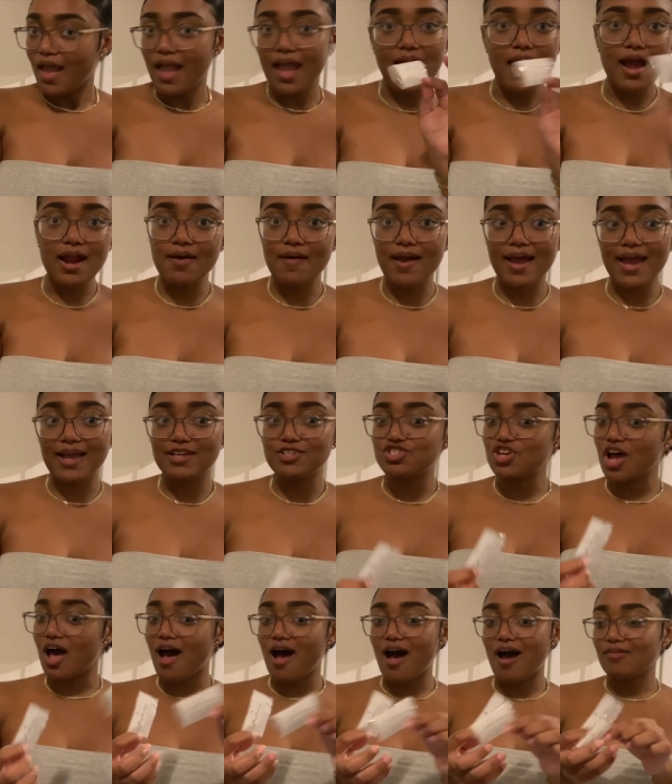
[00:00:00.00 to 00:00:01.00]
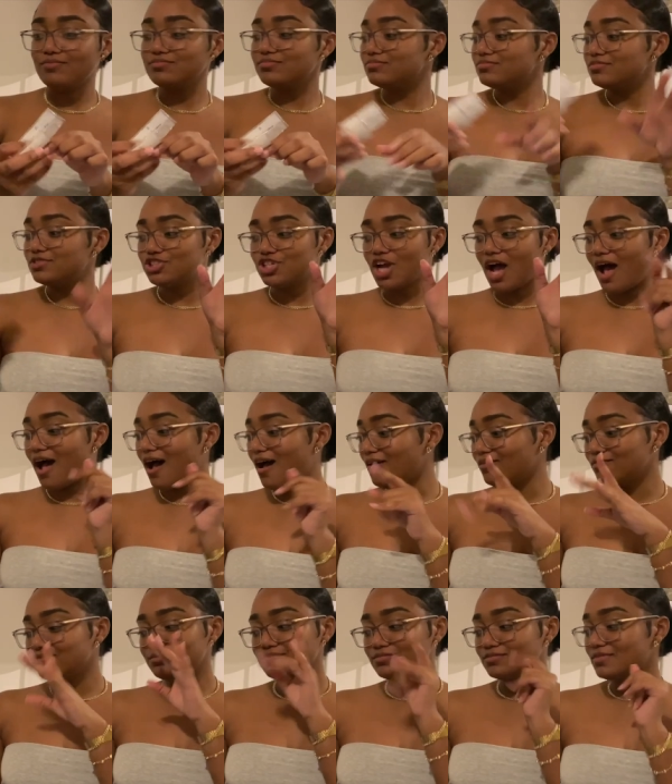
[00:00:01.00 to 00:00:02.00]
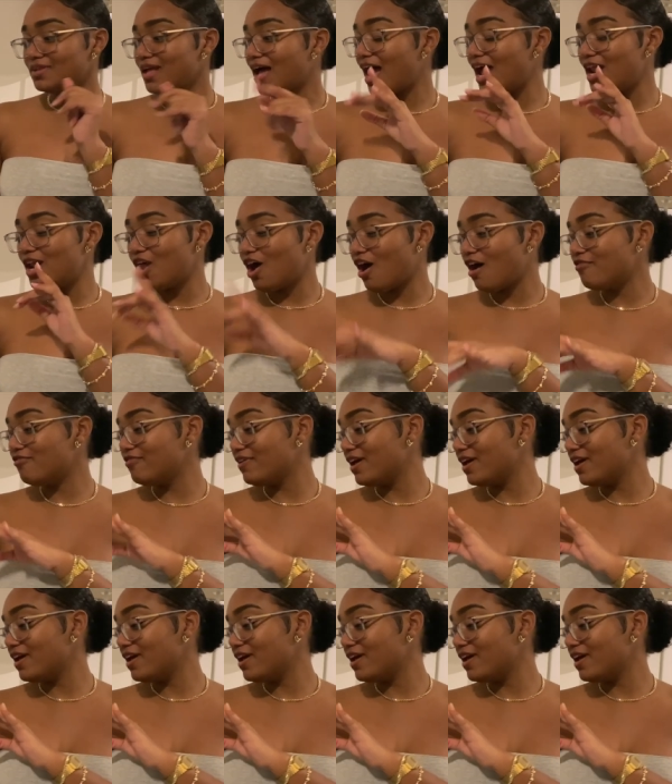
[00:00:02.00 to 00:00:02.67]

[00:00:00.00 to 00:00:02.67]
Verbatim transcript: anyway cha cha i love